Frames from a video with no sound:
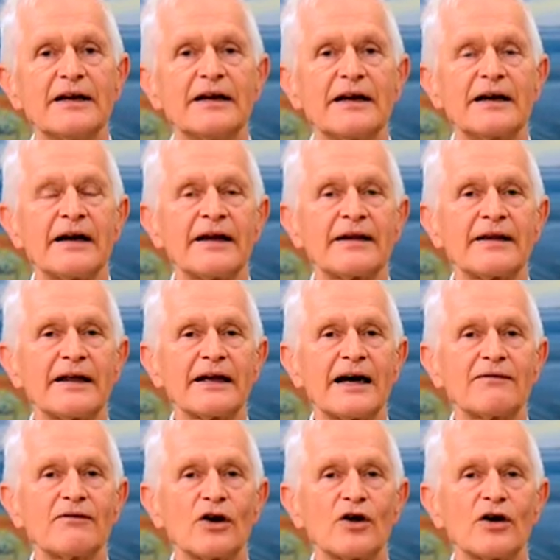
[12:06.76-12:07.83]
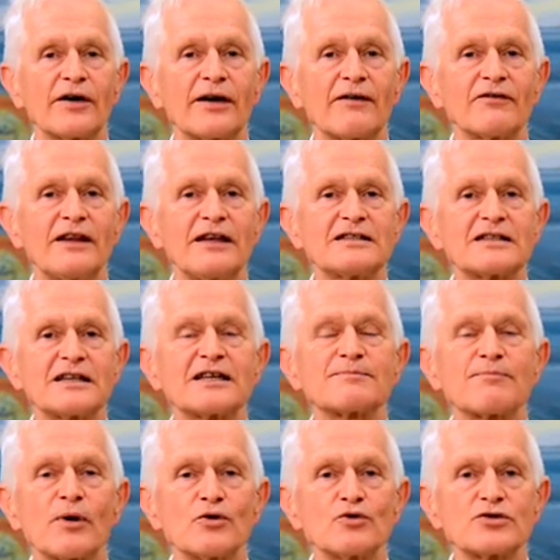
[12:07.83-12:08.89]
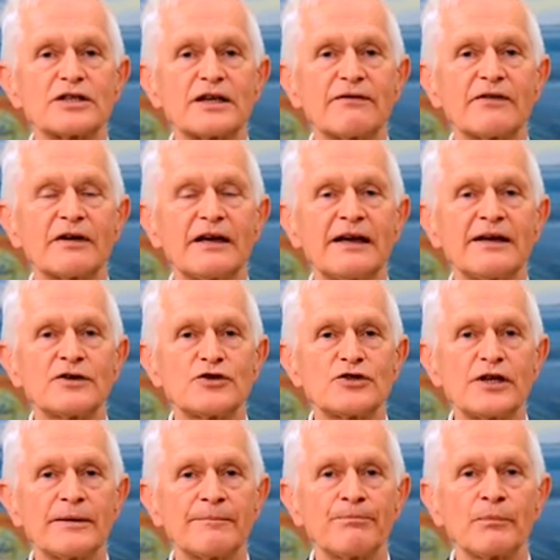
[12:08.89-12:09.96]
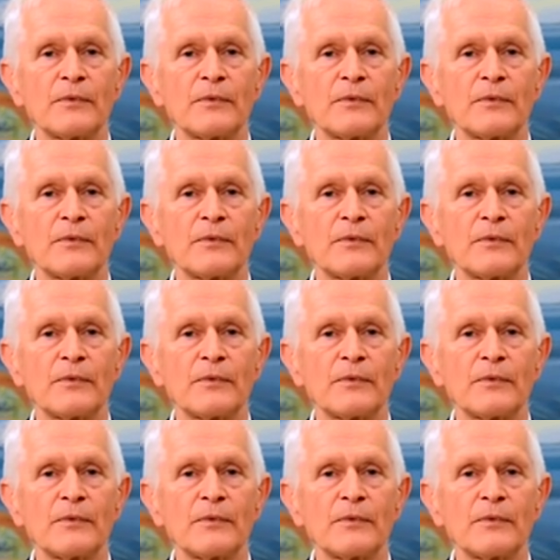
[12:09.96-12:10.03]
and they have a lot of this explosive energy.